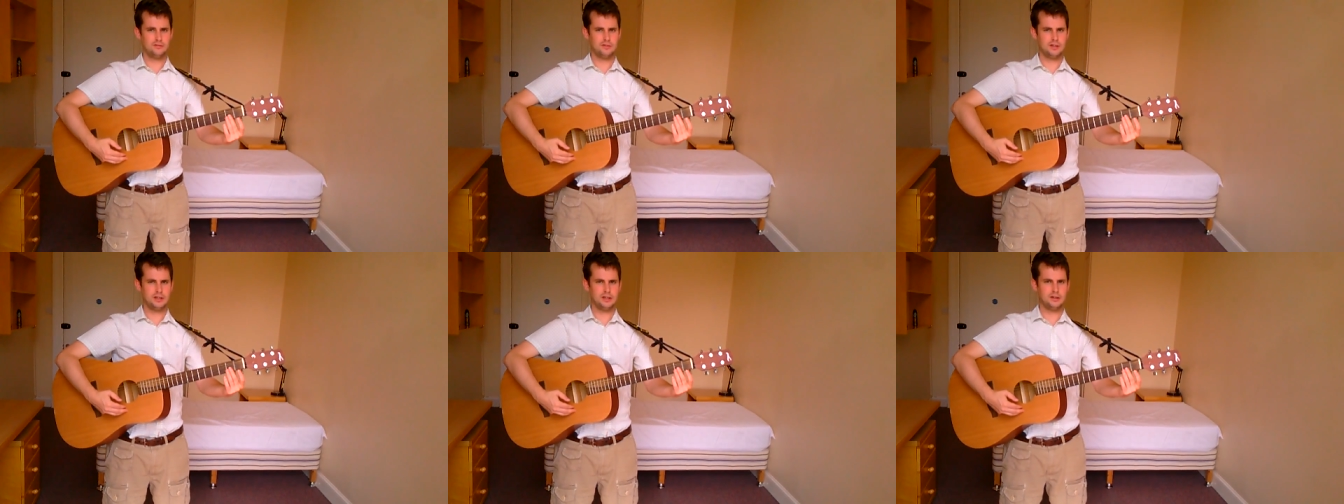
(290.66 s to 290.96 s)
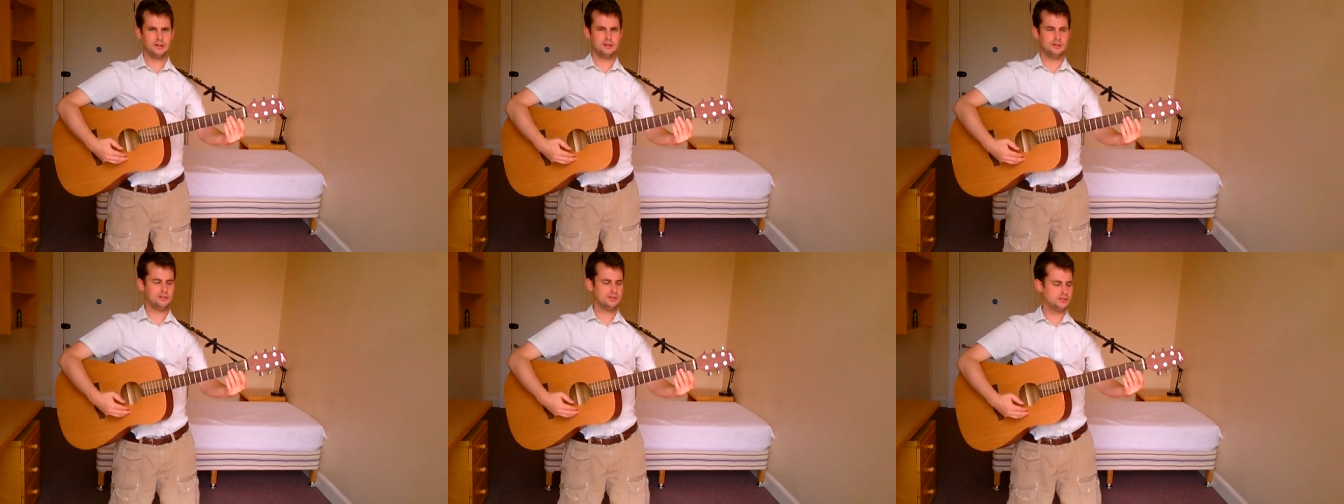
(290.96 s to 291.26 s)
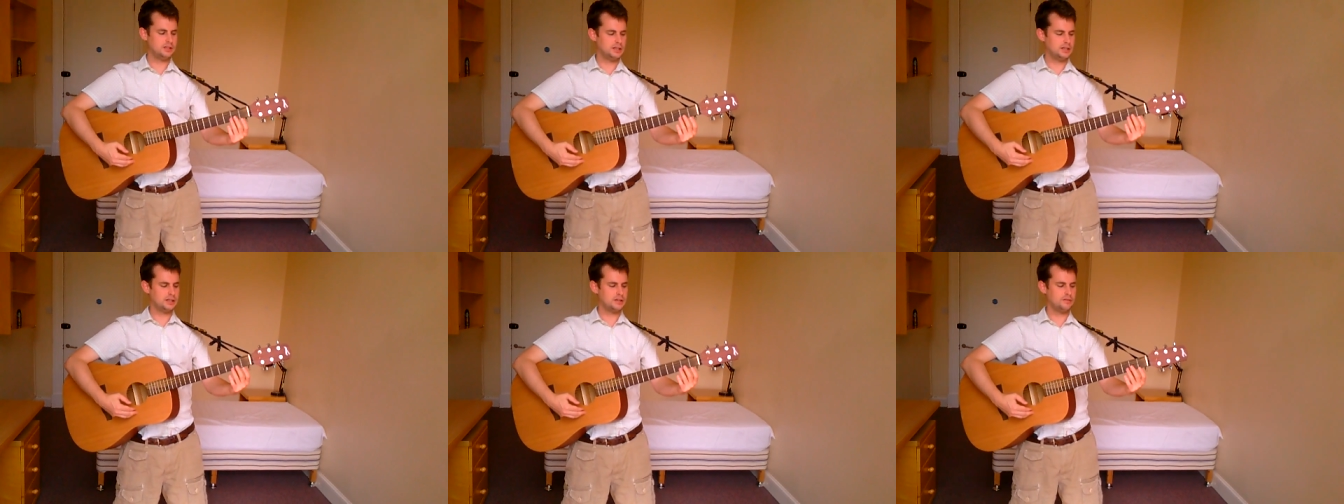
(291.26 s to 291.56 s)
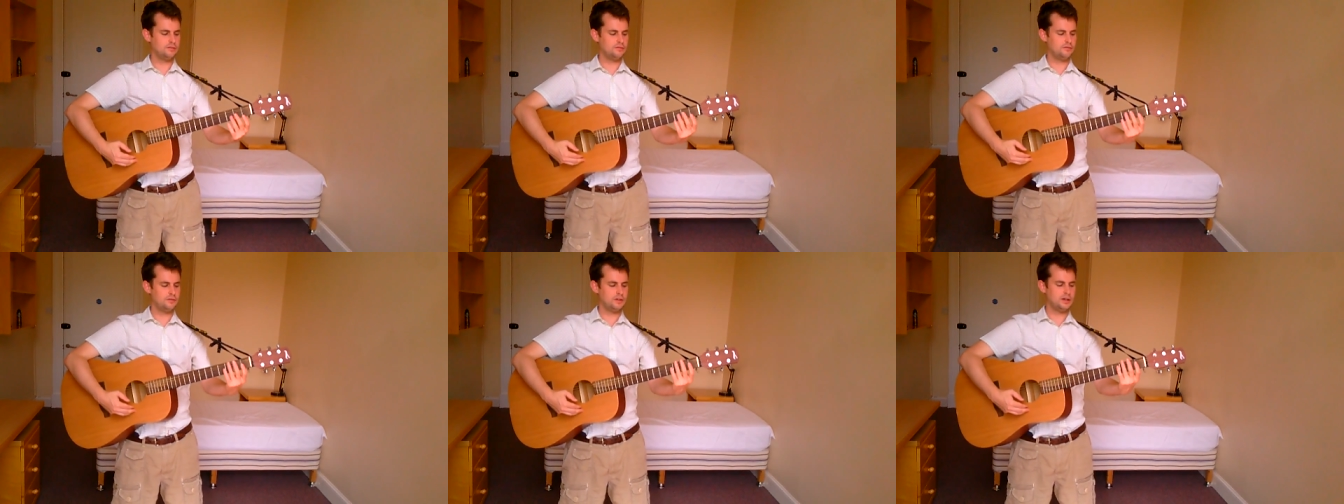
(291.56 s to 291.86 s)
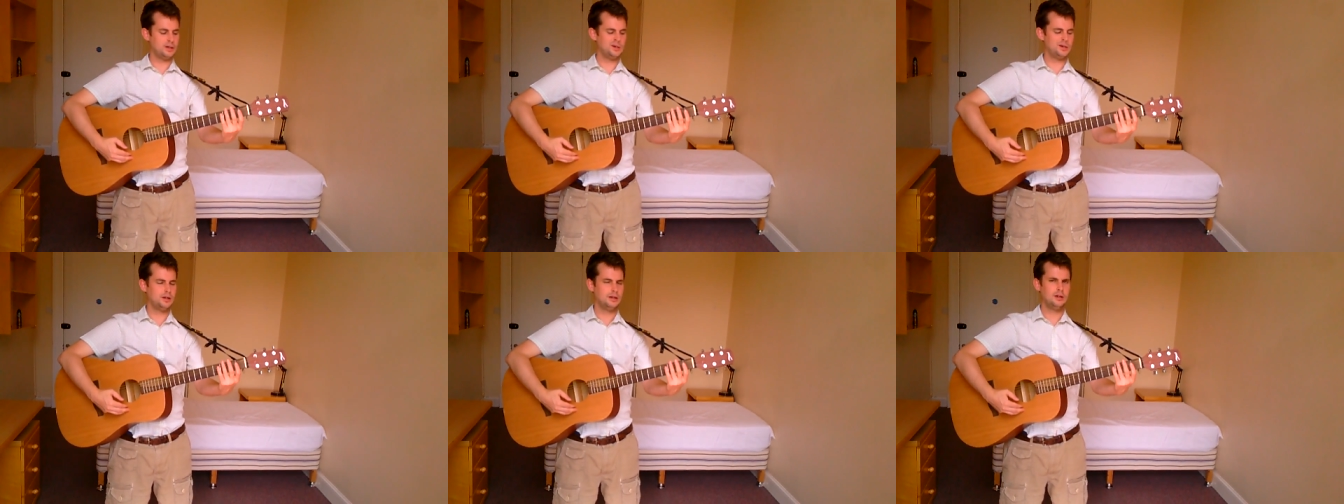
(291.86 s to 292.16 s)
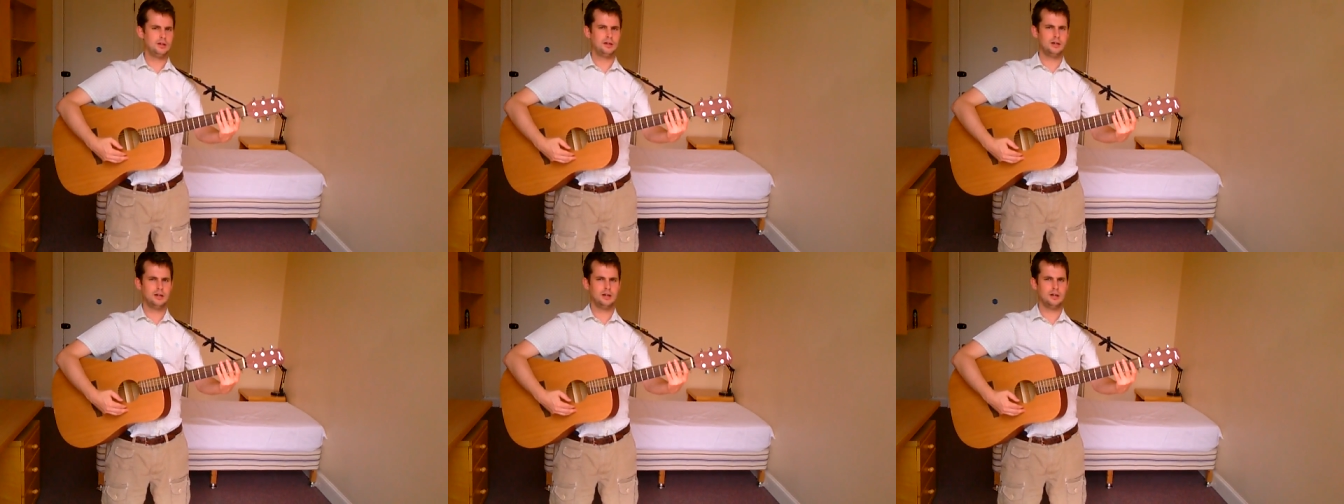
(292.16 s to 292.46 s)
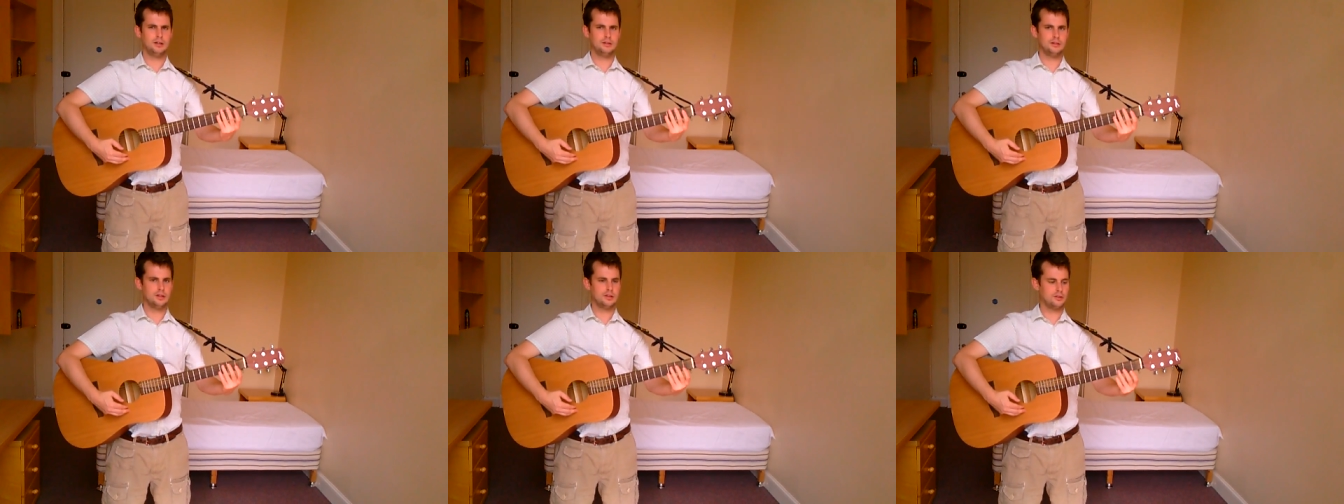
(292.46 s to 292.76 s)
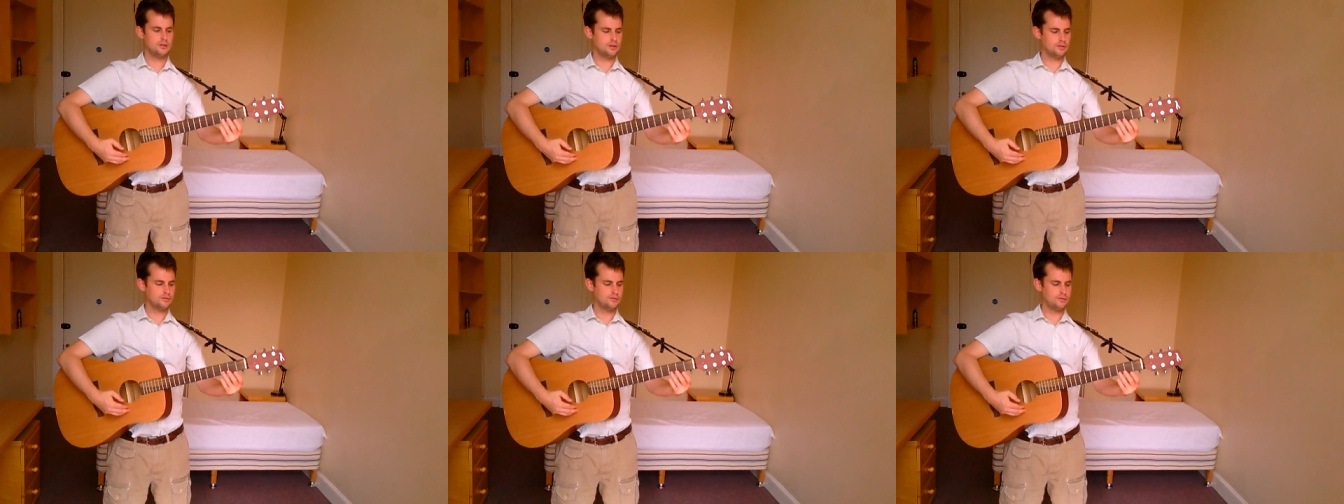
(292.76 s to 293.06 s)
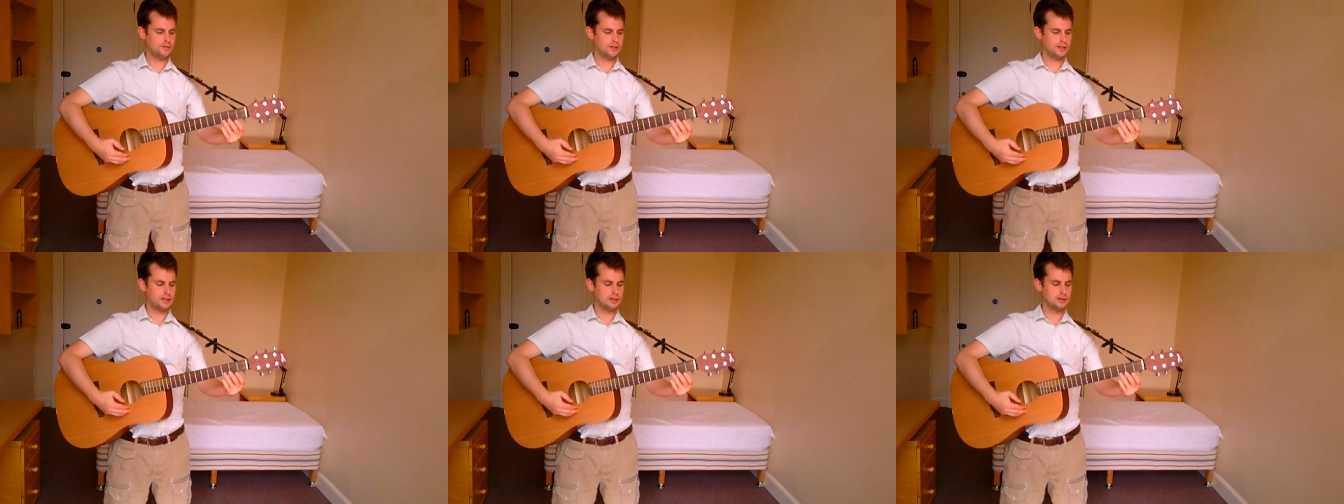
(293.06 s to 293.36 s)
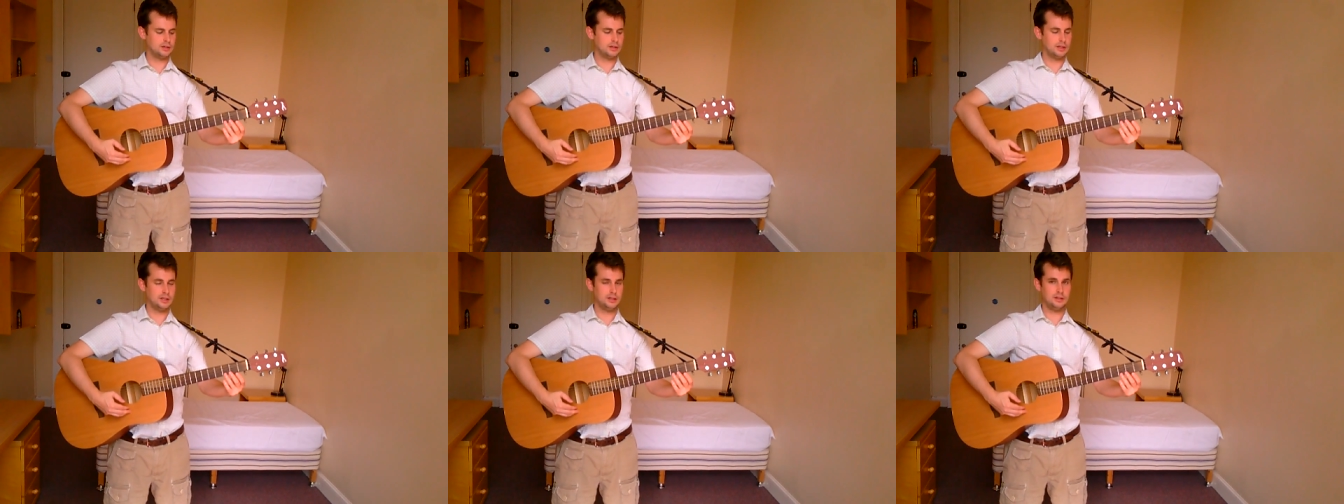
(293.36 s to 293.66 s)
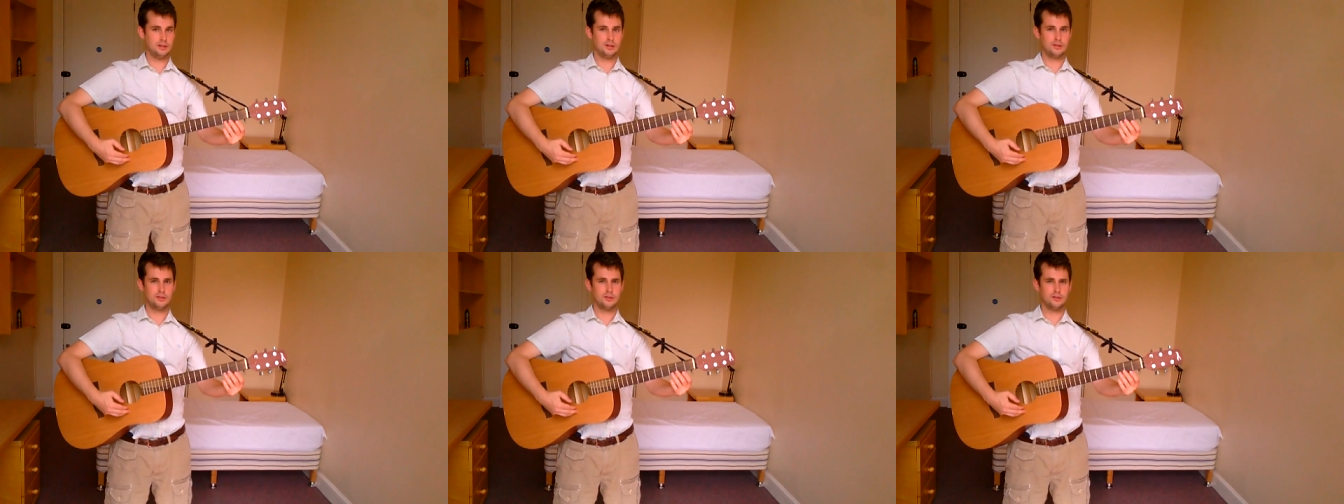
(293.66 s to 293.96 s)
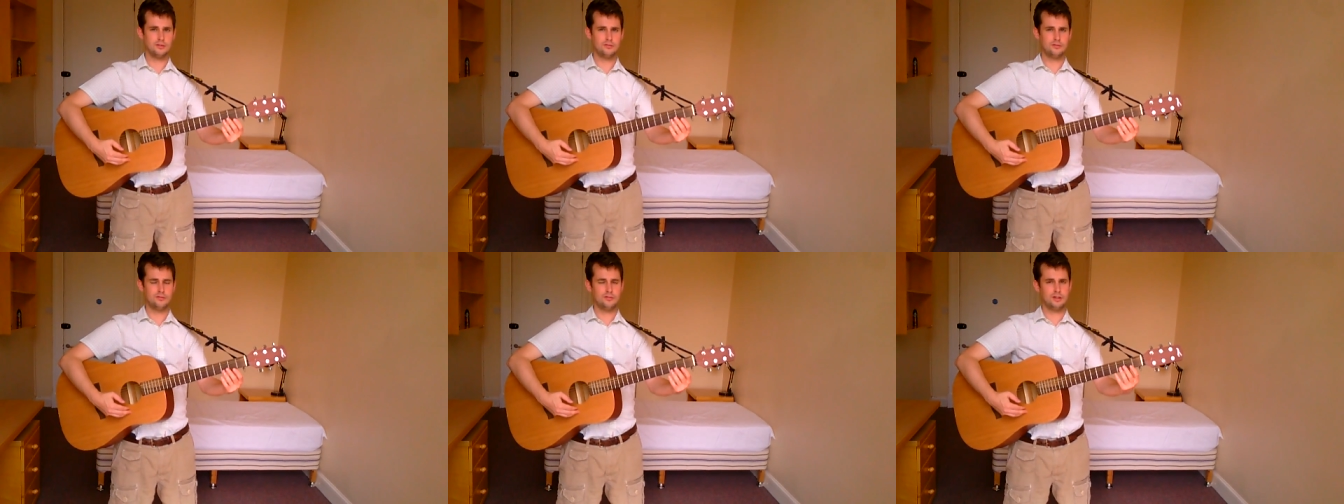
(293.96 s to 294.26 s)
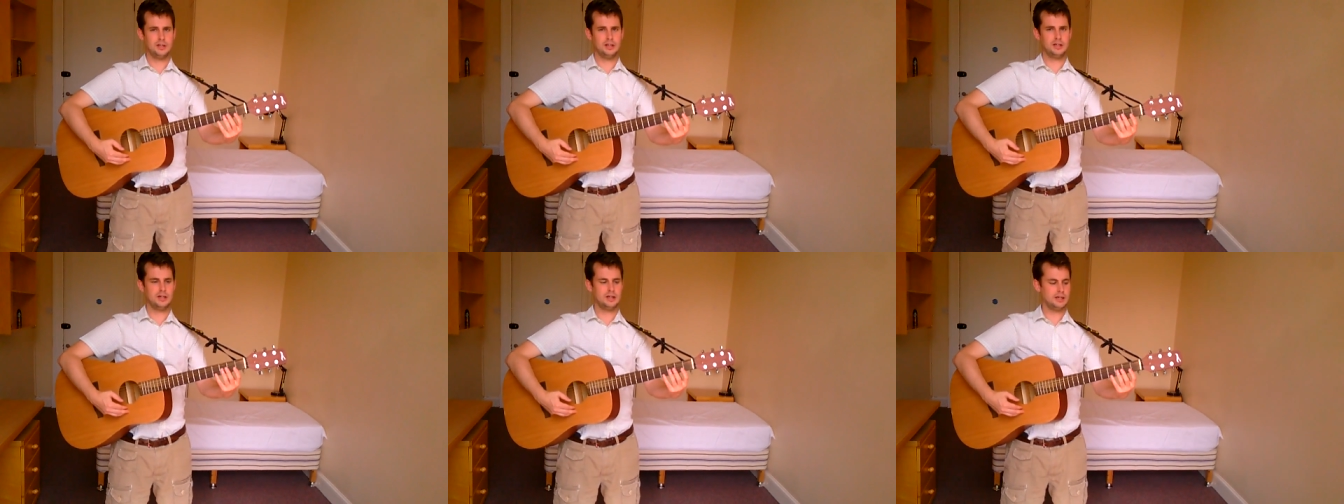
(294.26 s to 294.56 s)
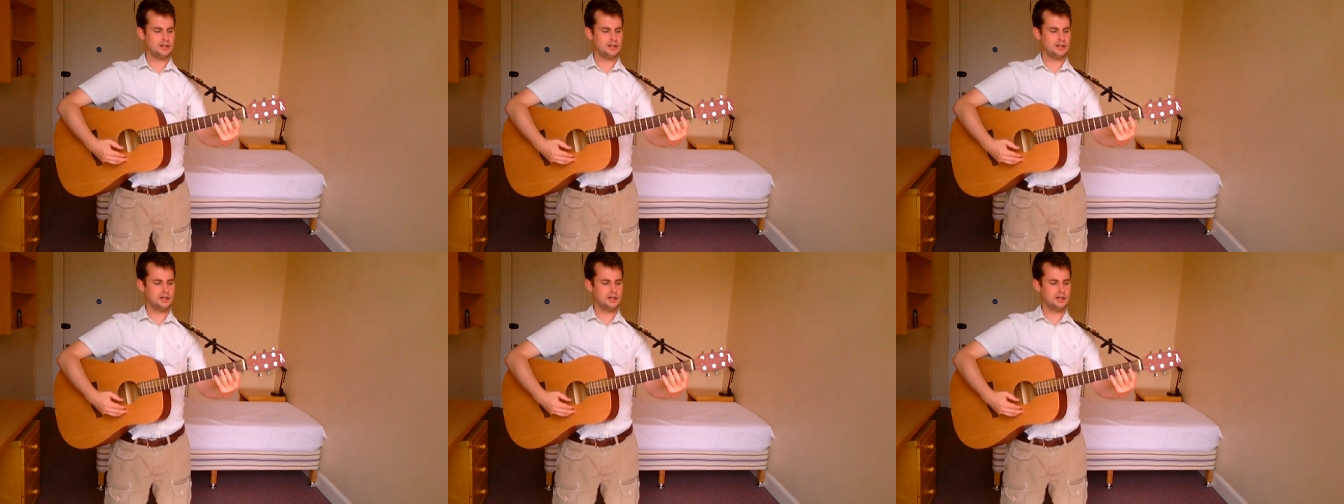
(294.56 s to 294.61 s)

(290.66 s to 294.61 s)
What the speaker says: finger in the second fret, and the third finger in the third fret,